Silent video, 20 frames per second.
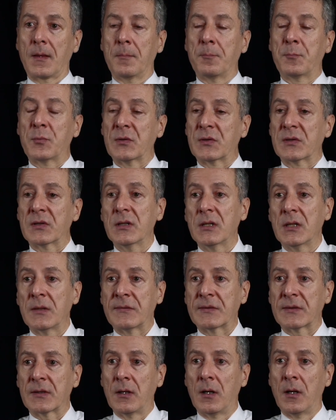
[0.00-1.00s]

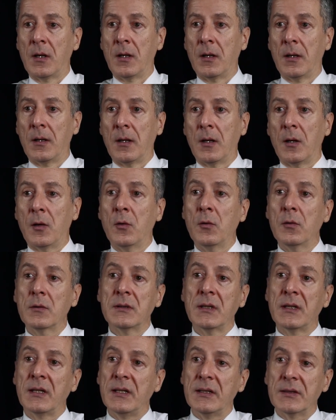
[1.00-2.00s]
preserves all
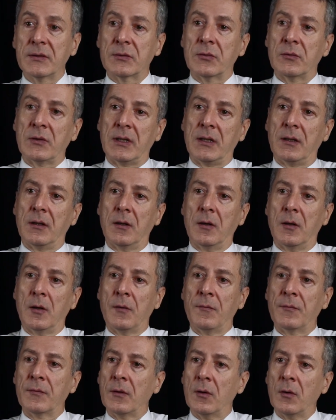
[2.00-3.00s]
the history
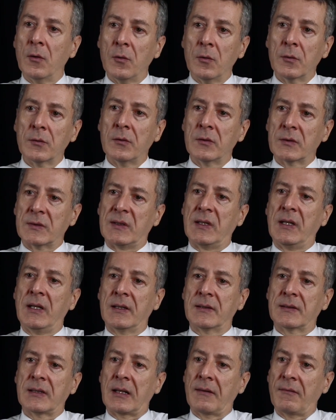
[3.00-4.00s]
of all those
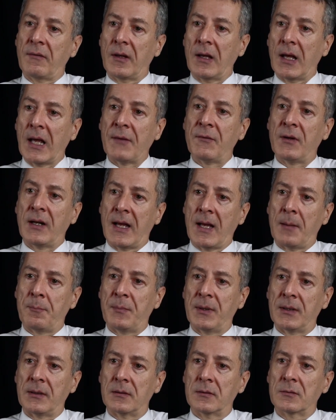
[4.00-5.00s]
things that have ever
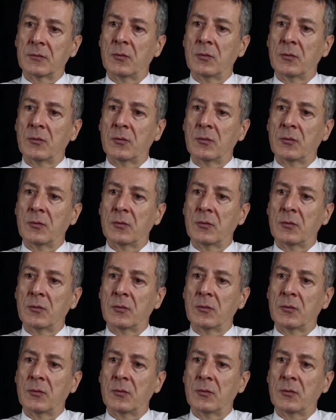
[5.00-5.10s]
happened.